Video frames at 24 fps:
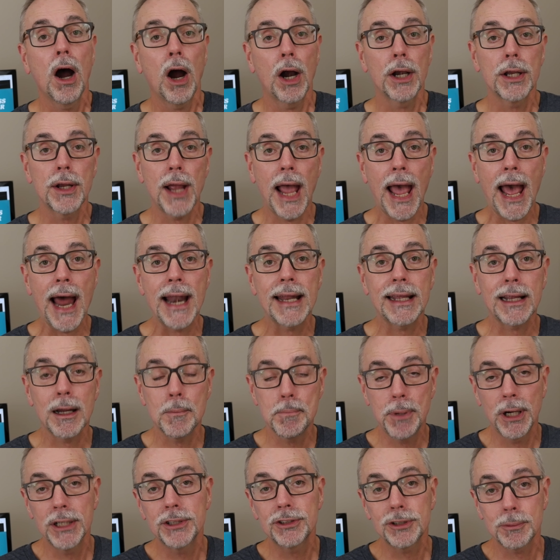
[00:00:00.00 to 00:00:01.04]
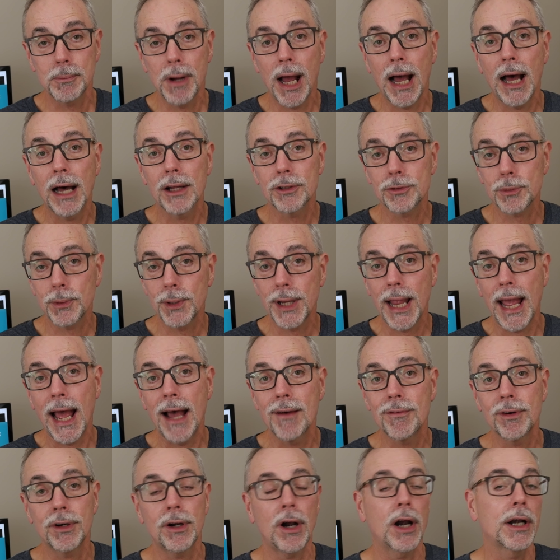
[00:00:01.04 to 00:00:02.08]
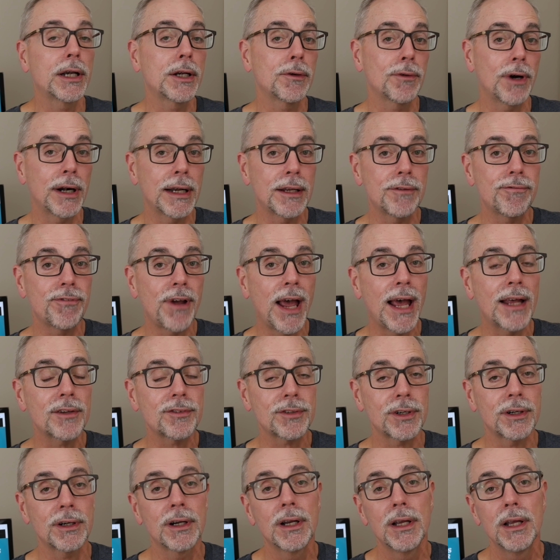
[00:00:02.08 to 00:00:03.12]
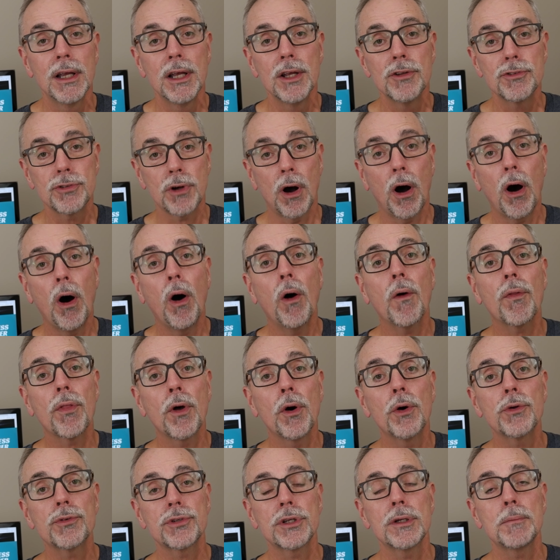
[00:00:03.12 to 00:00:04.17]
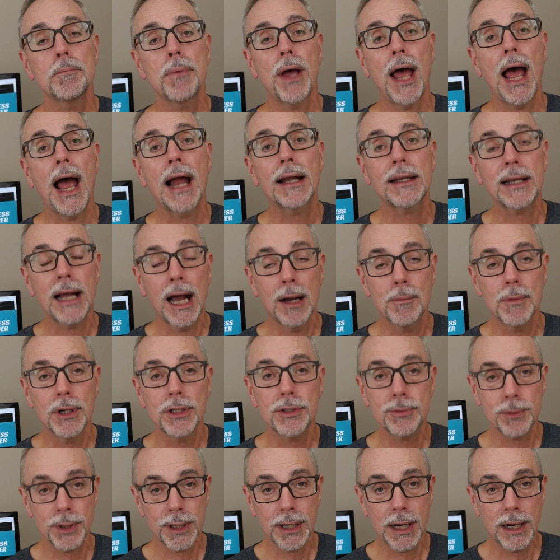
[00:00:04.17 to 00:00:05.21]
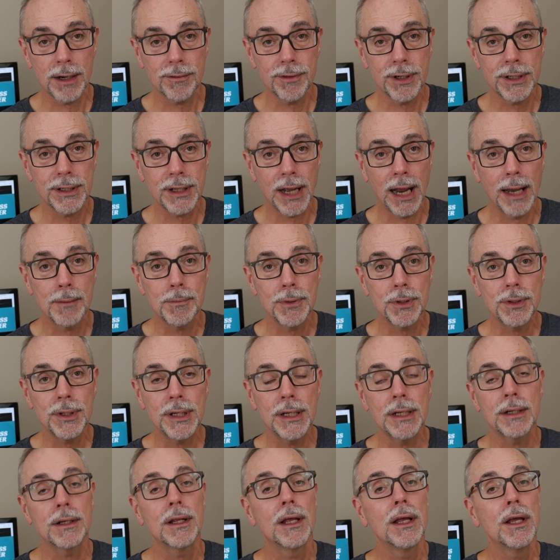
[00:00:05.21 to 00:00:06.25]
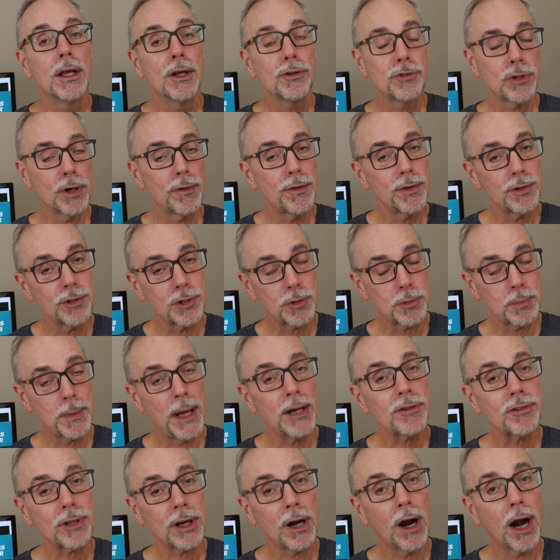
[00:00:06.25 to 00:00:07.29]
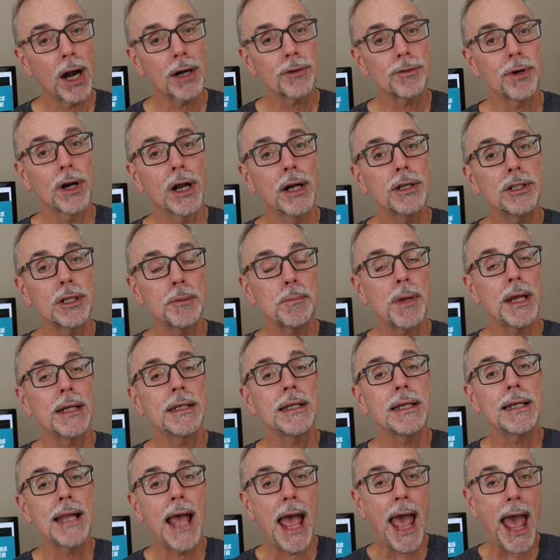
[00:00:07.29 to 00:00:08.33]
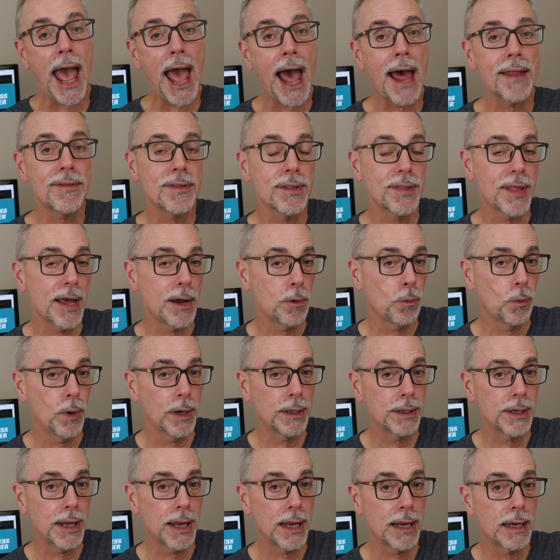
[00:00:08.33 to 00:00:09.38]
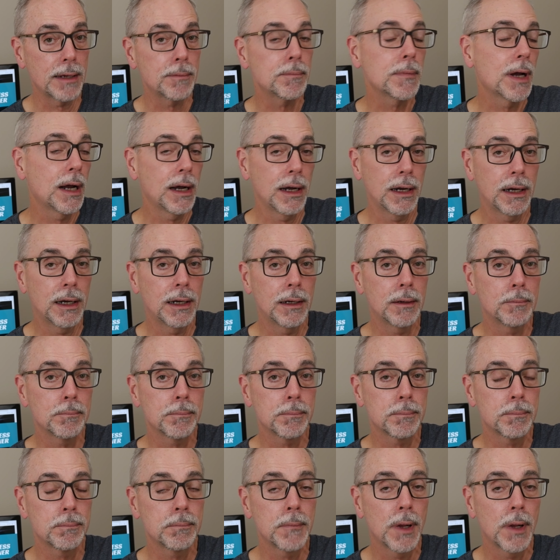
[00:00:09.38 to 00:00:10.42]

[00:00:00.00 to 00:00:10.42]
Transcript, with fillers: Are you adding a bunch of miles where you haven't? Are you running faster? So all those impact how much recovery time you need. So if it's especially a hard run, you may need to add to that one day um,